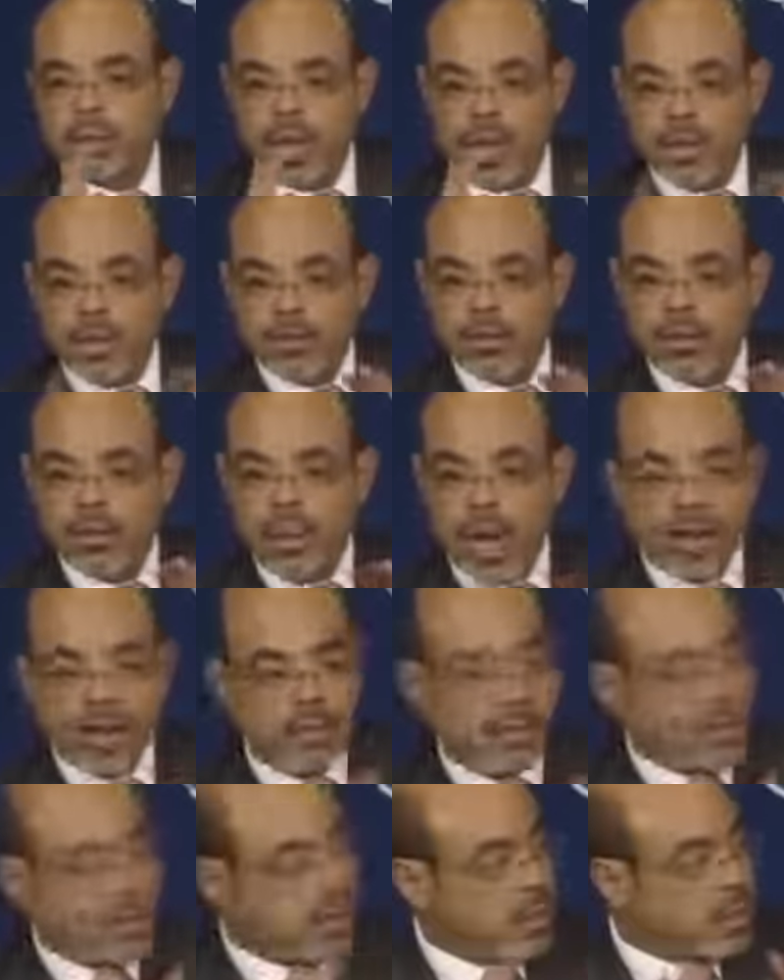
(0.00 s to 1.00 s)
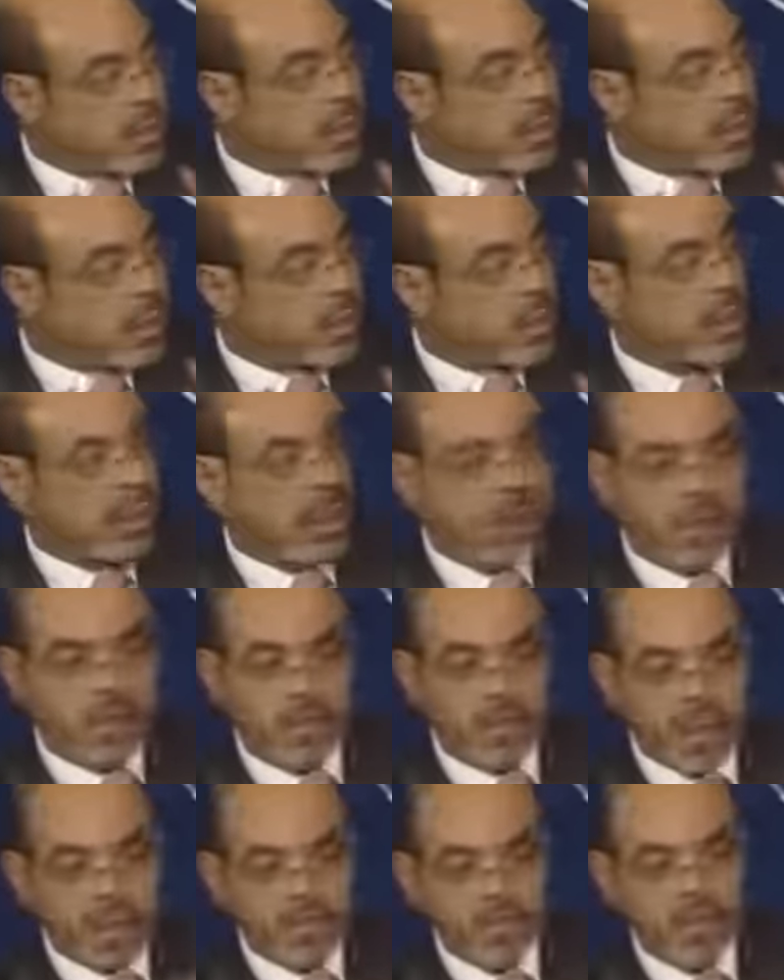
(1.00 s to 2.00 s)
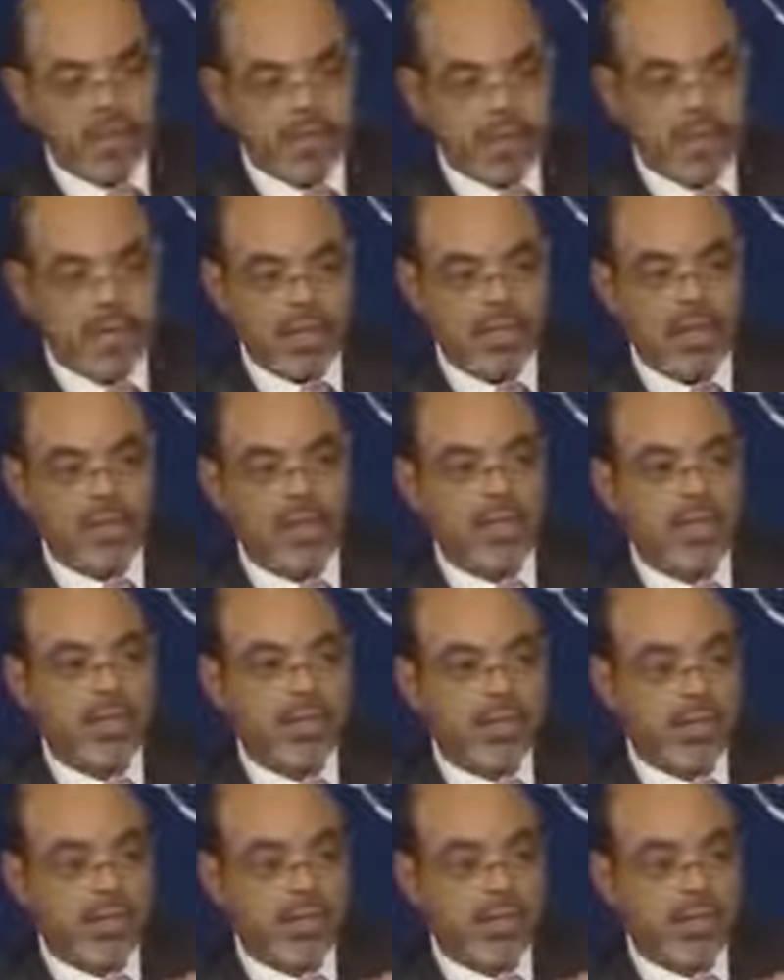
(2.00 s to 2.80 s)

dichotomizing this and saying the public sector